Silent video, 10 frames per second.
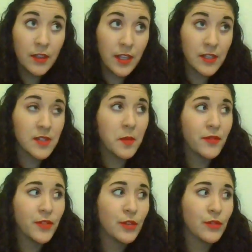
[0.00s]
like some
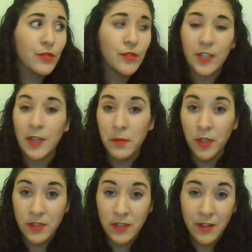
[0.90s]
of you look at
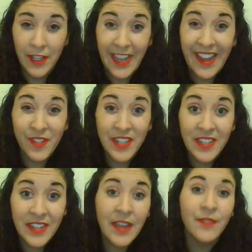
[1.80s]
books and you're like, I would
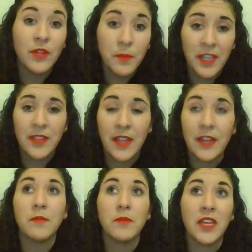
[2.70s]
never pick
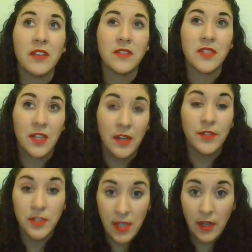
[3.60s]
that up because the
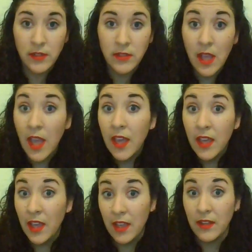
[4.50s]
cover sucks.
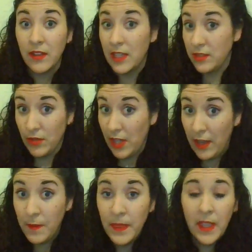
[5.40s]
And that's
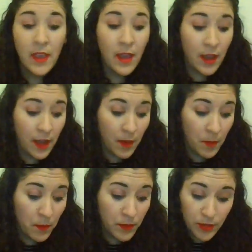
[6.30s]
okay.
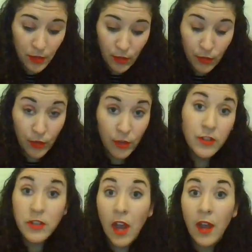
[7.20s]
So
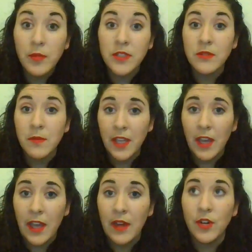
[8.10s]
your job is to
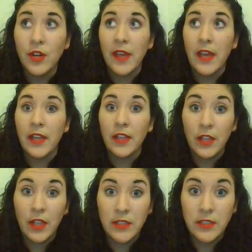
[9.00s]
make a cover that
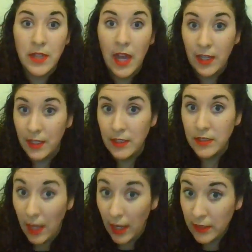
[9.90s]
is not going
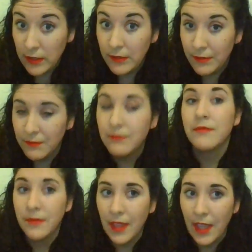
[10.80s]
to suck.
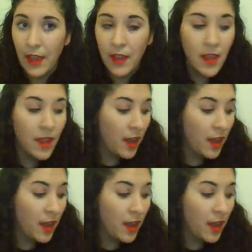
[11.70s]
Okay.